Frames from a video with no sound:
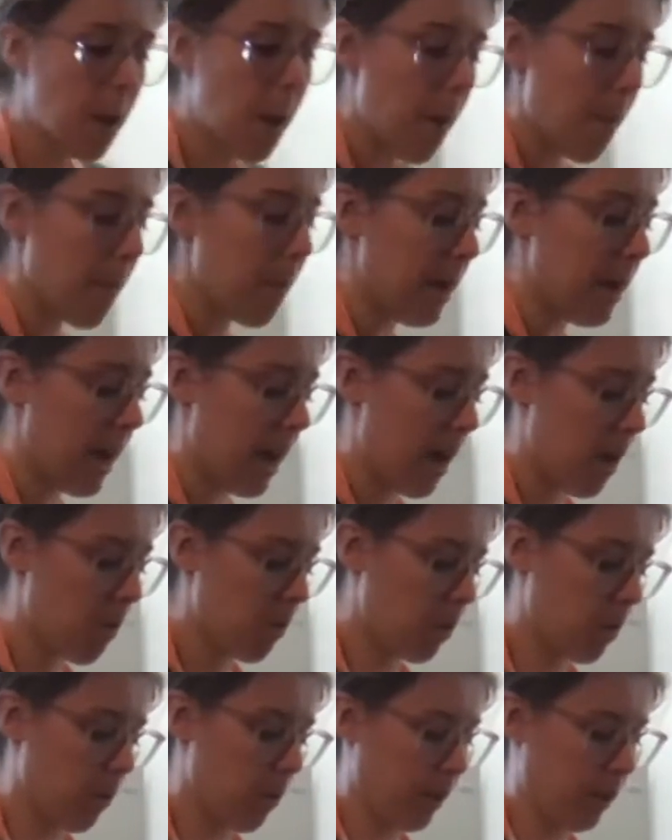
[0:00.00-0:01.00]
But now
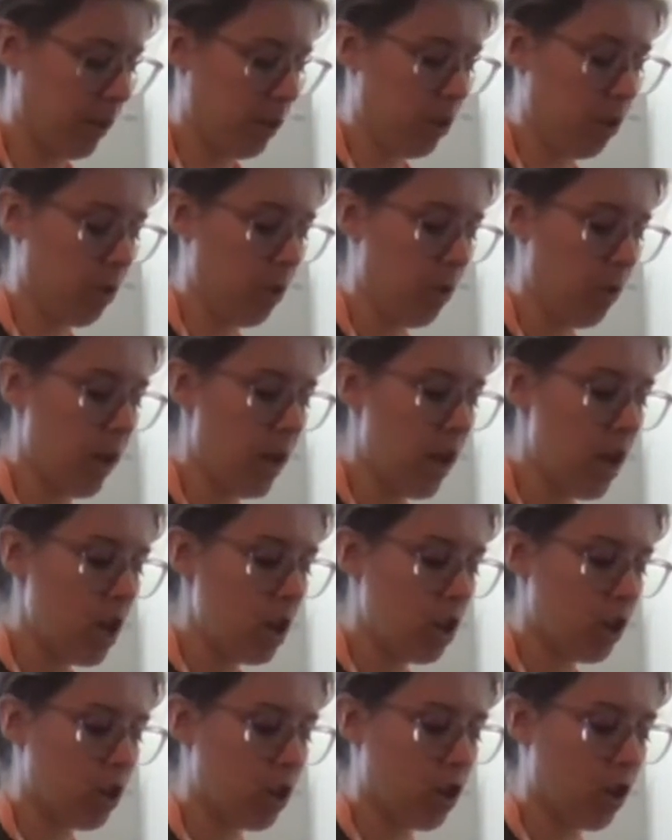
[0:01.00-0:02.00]
we're going to
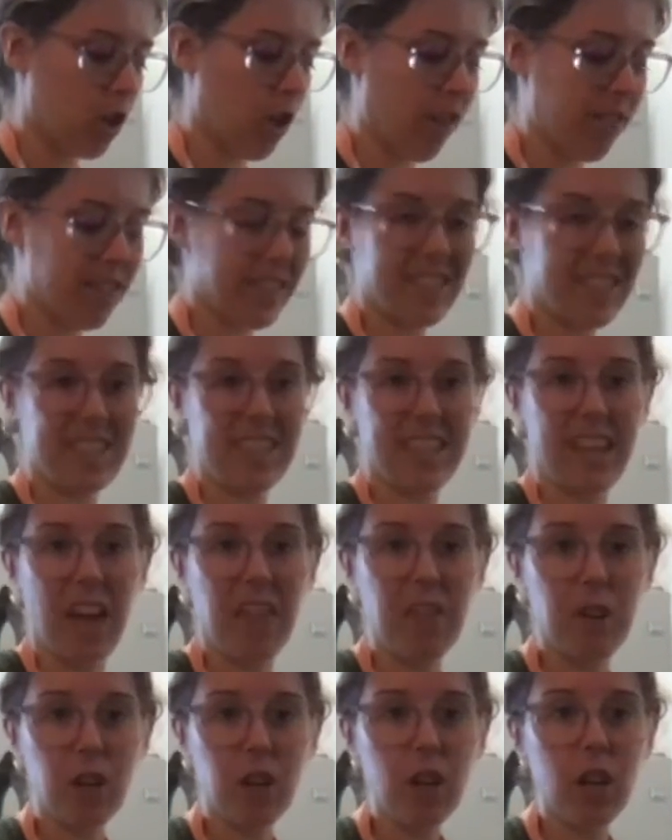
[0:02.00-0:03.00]
stir all this
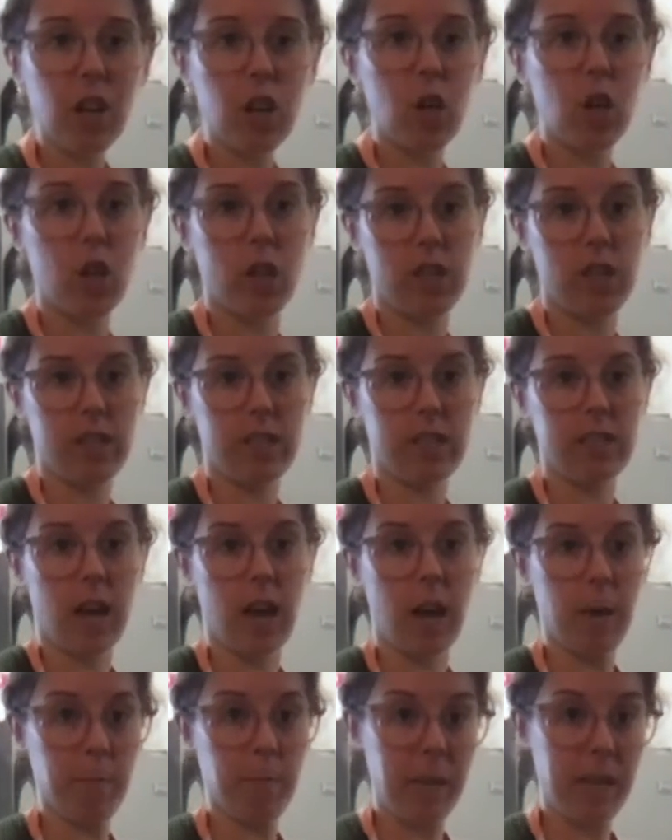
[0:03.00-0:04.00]
together, cook this
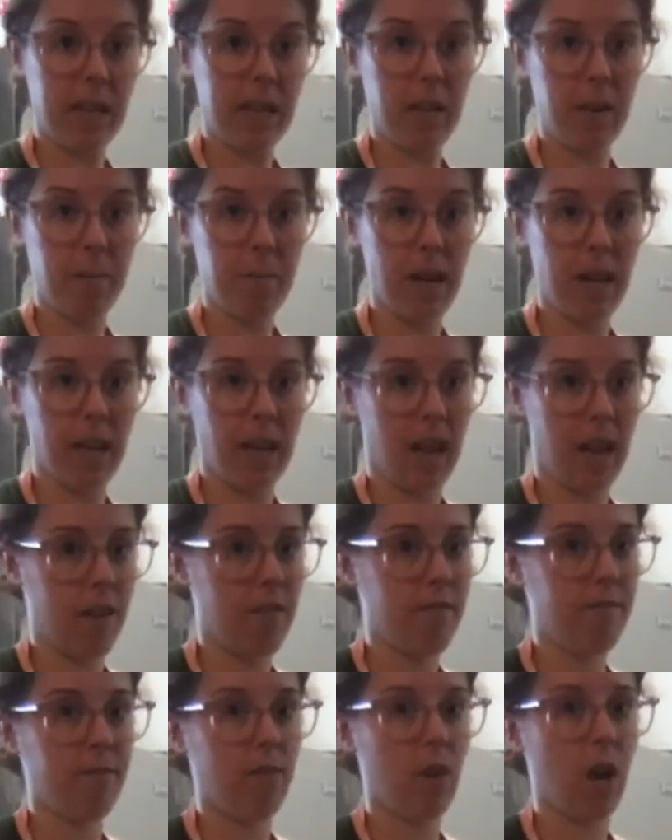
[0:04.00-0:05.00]
on medium
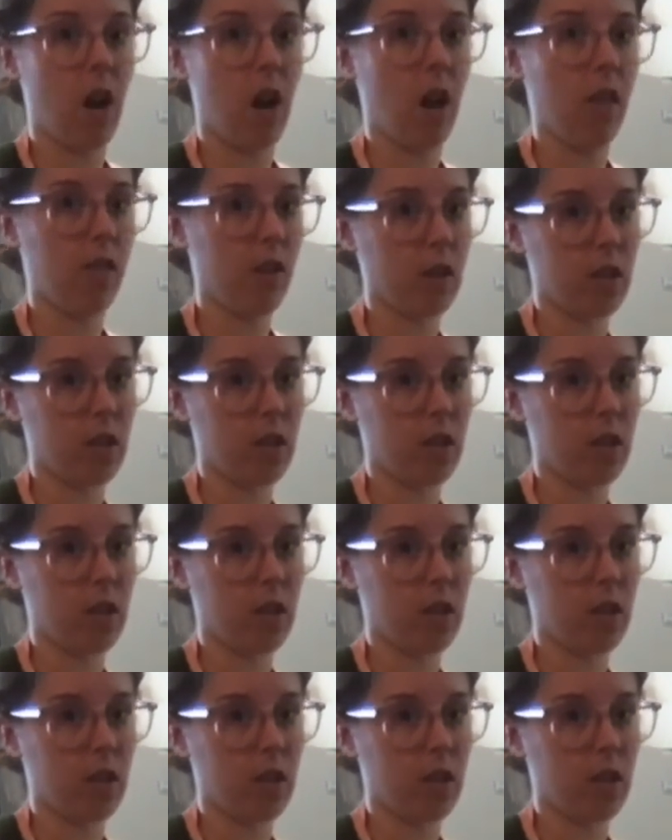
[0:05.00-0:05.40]
again for another